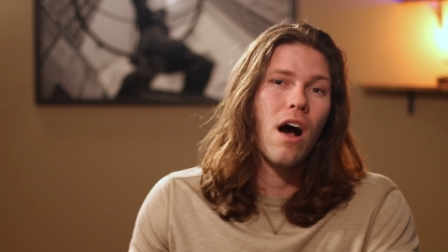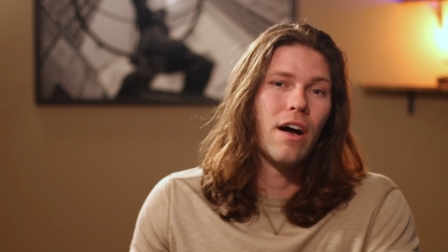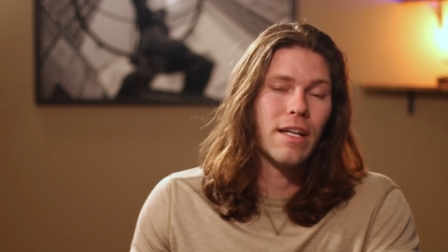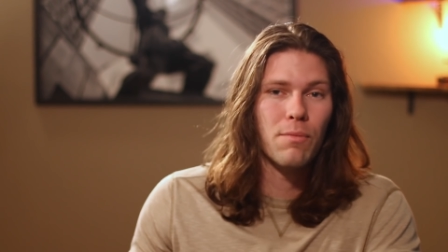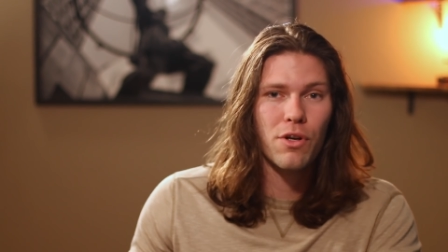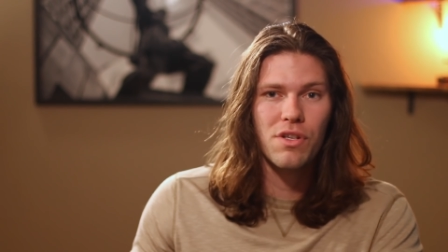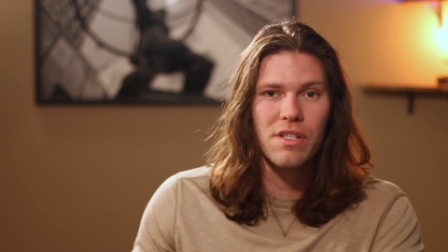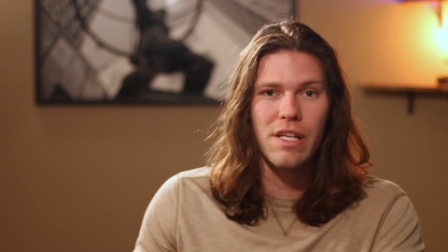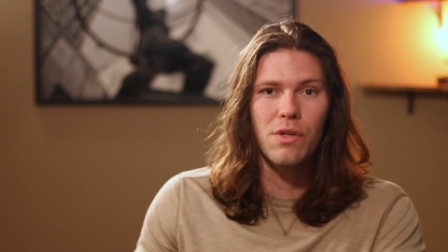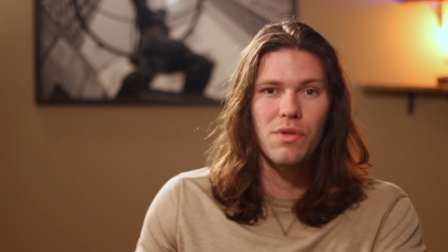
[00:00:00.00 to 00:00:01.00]
on
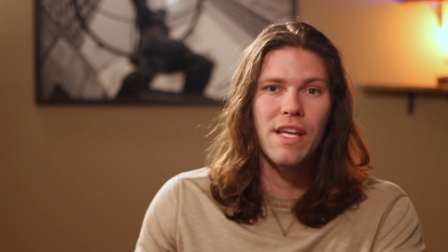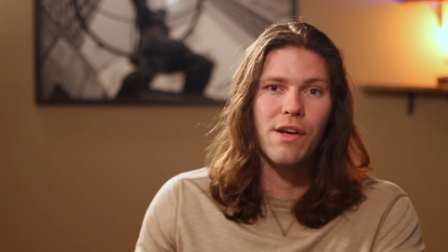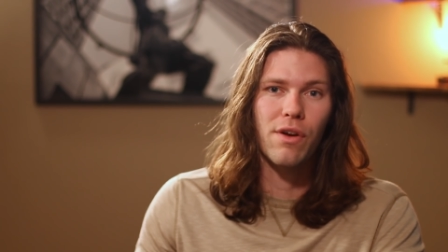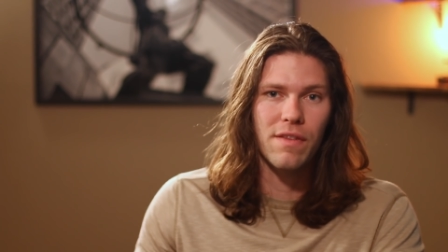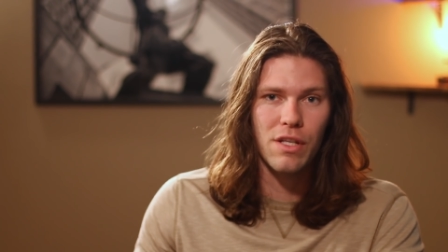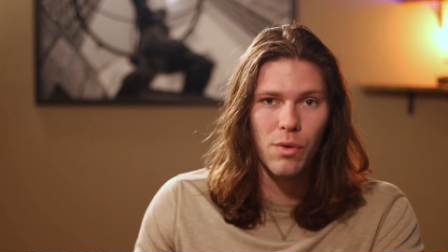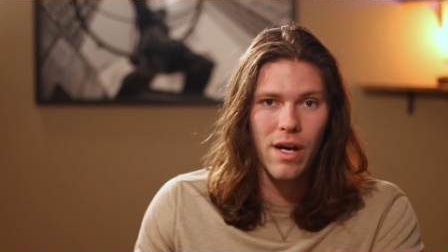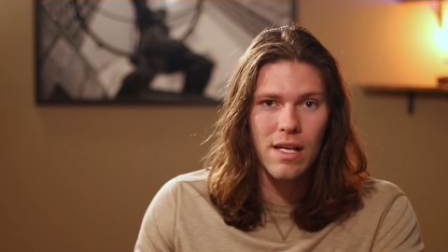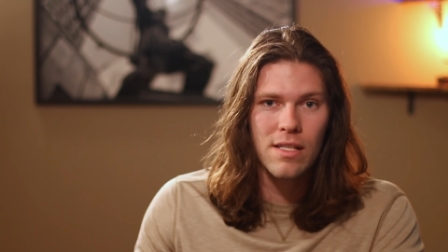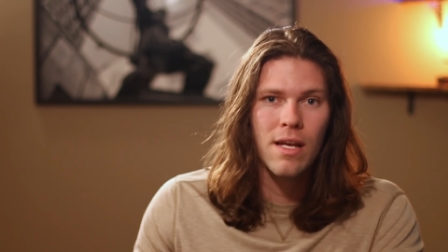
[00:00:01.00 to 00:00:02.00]
emergency use here in the
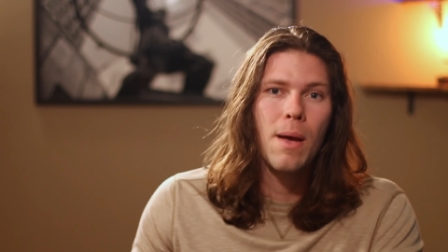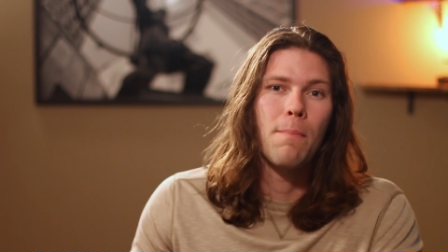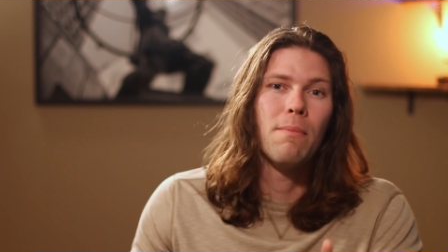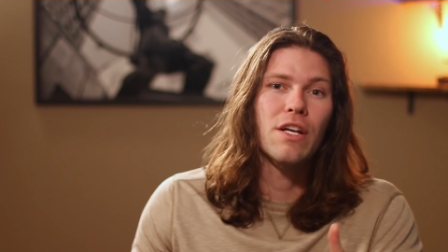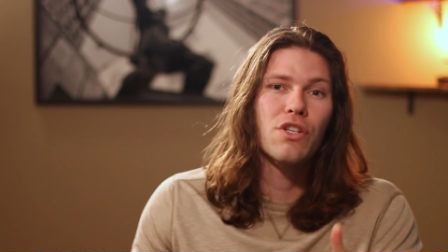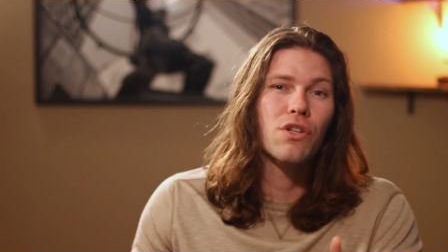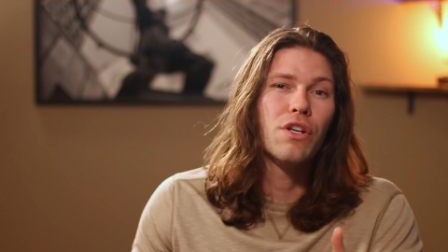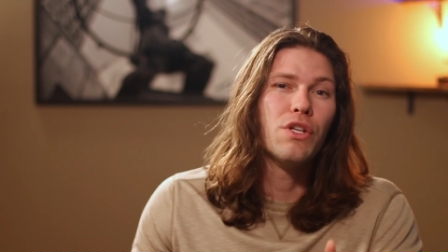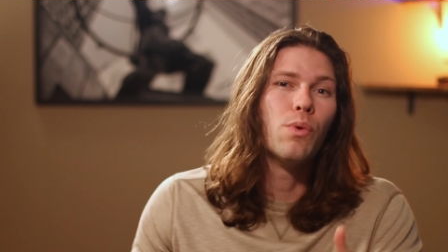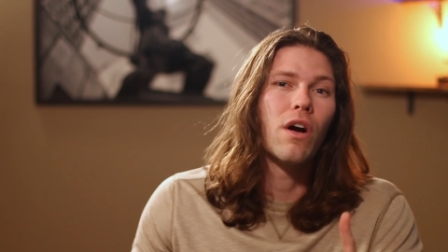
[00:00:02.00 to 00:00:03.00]
US, make
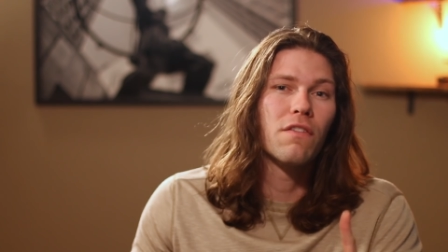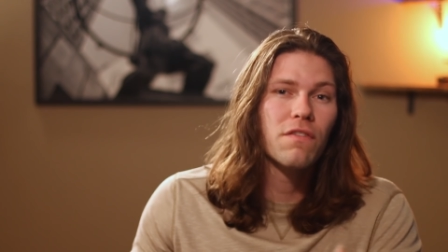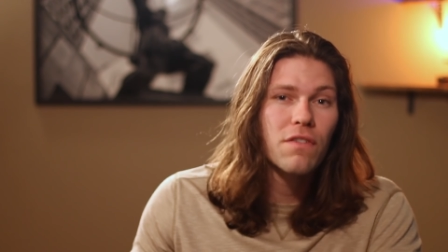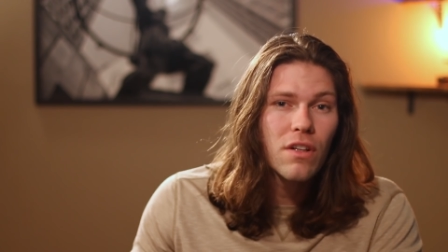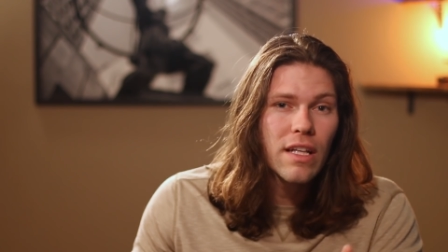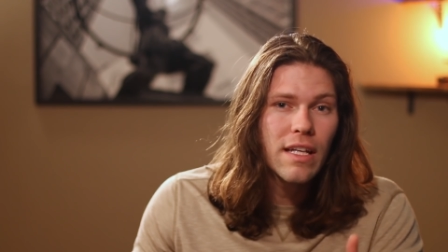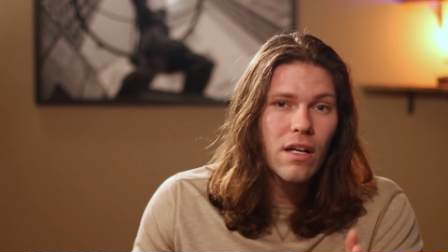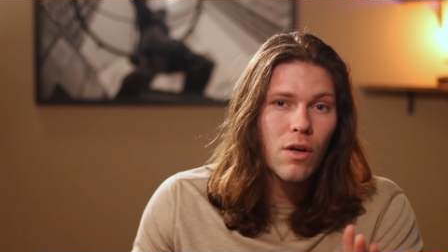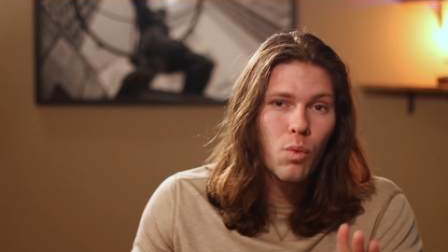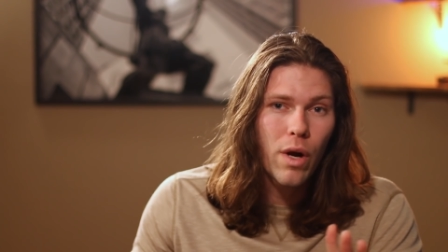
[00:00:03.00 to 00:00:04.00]
sure you are
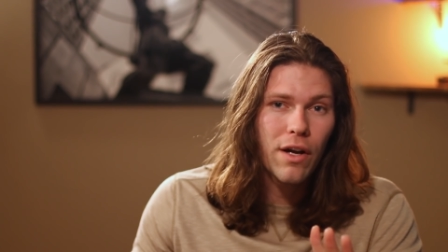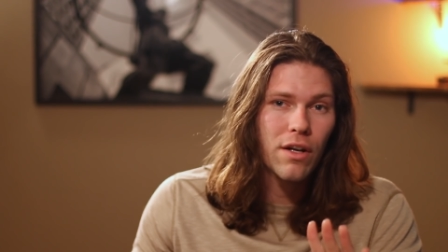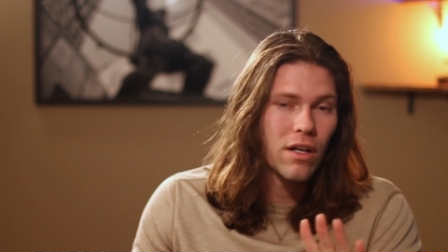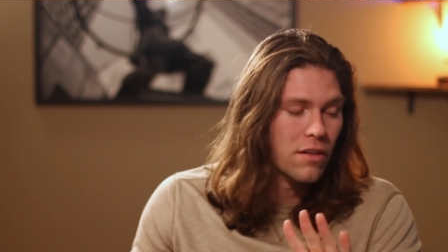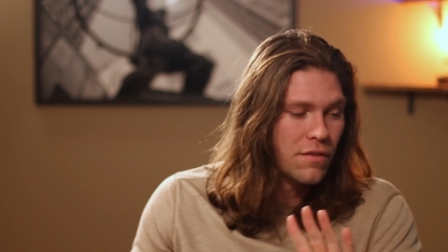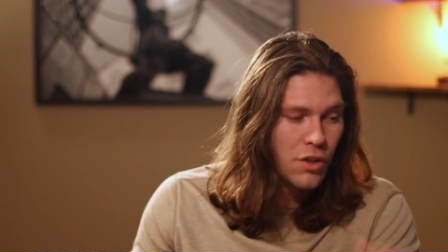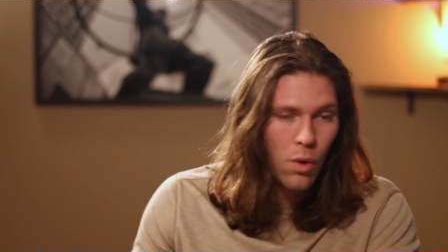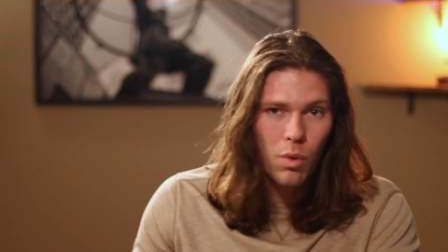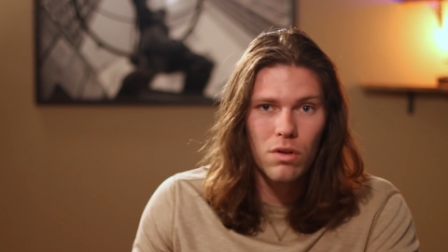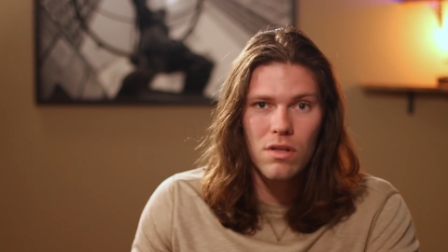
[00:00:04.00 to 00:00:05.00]
fully aware of
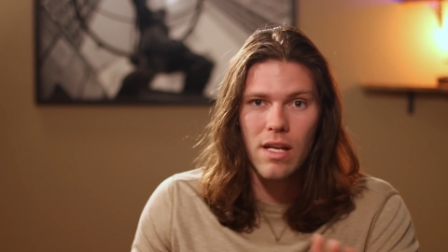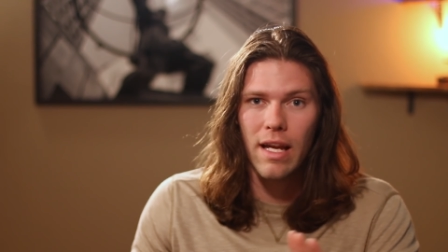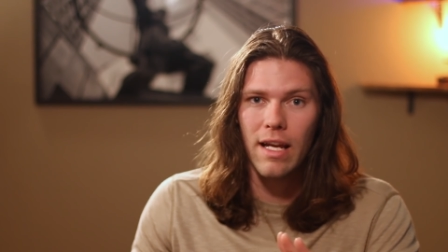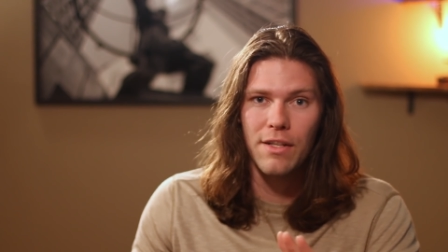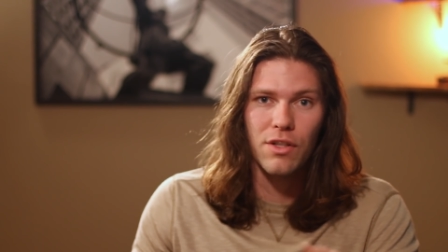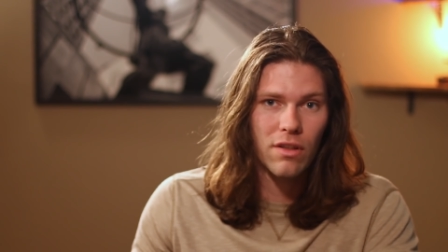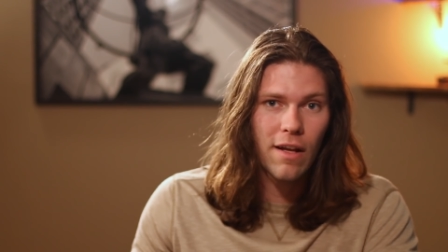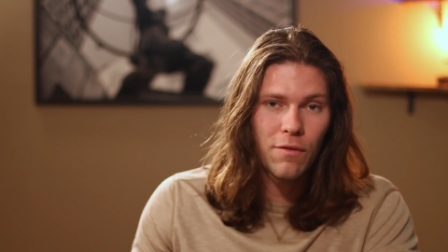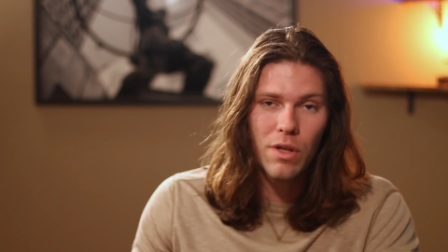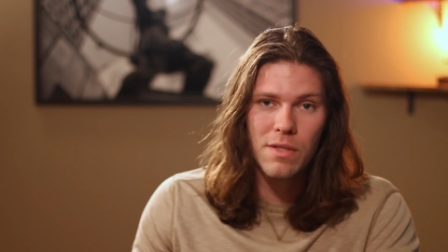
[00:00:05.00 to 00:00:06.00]
yours and your
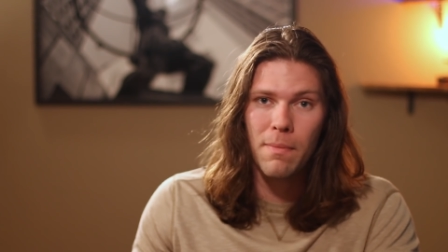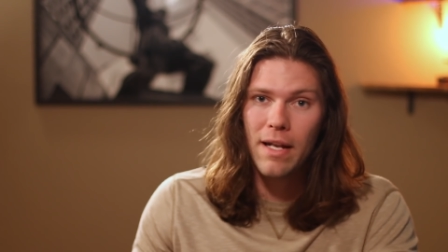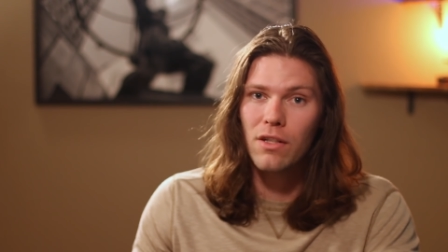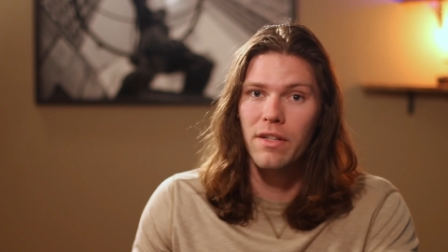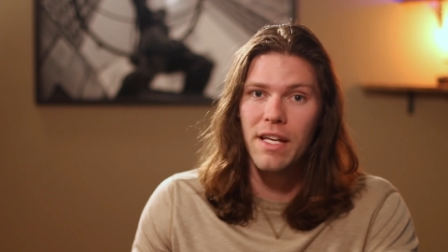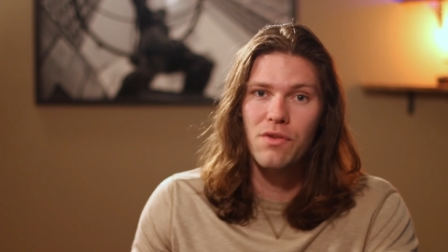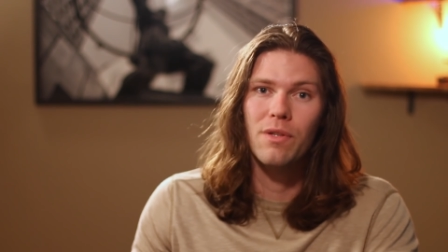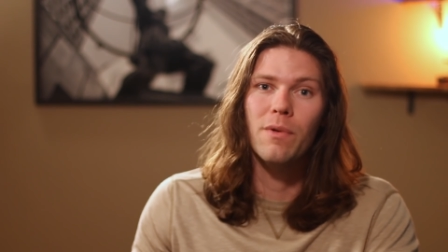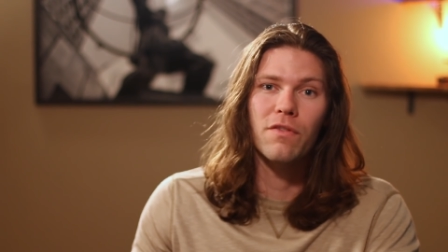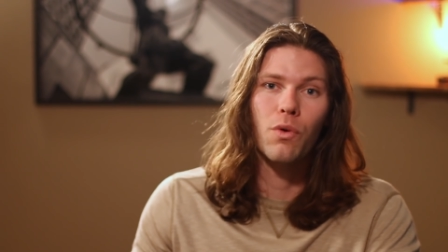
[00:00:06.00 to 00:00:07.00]
loved one's medical
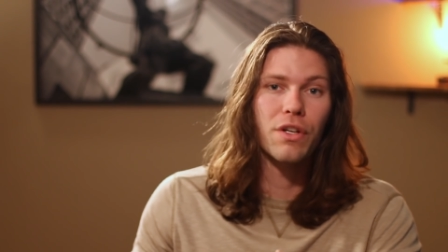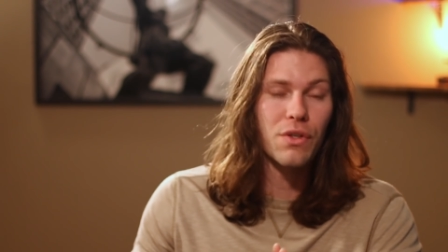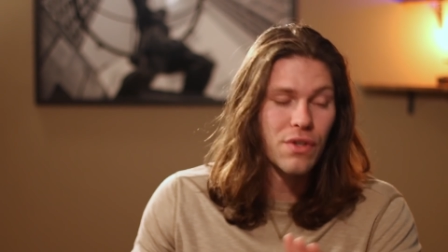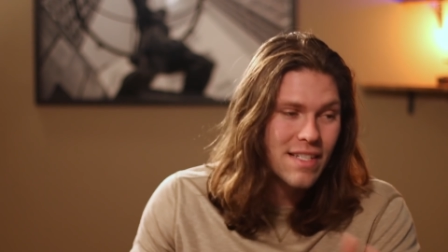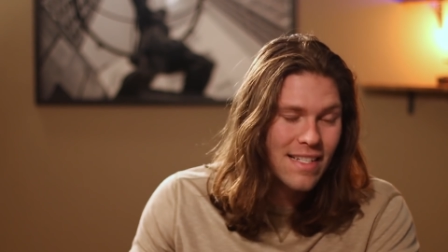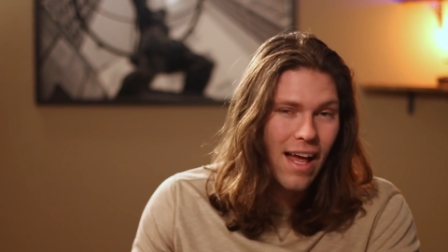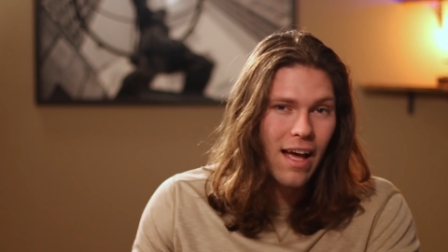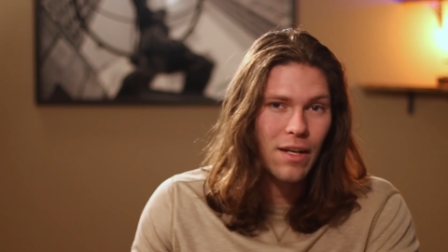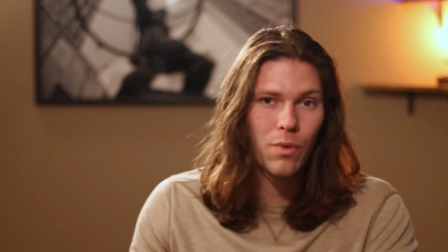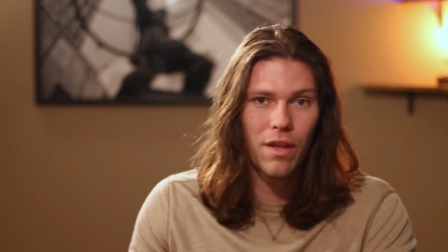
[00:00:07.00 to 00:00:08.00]
history before you
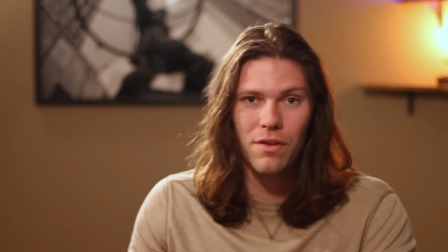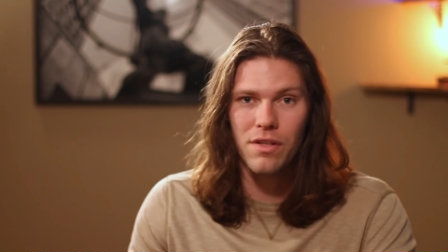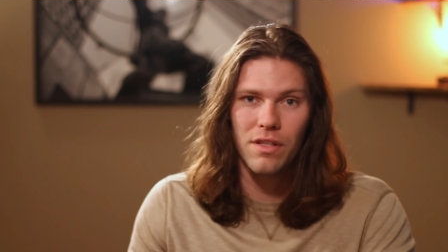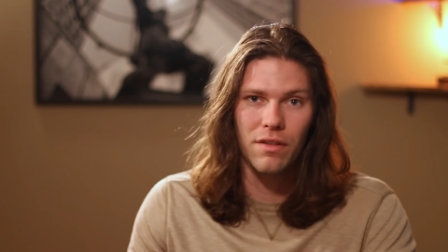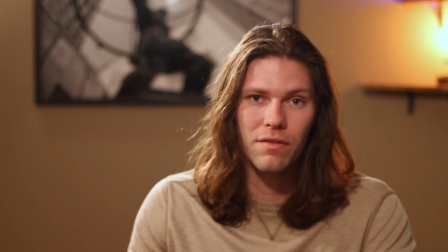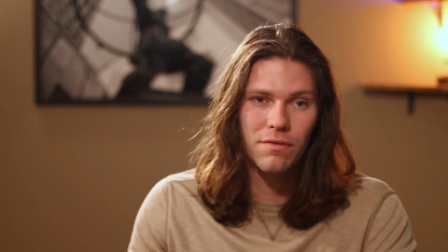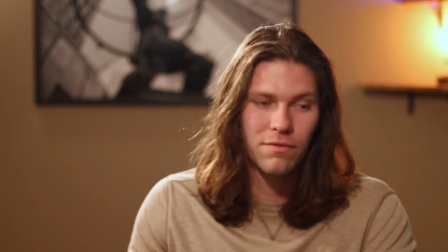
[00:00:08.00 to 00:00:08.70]
decide whether to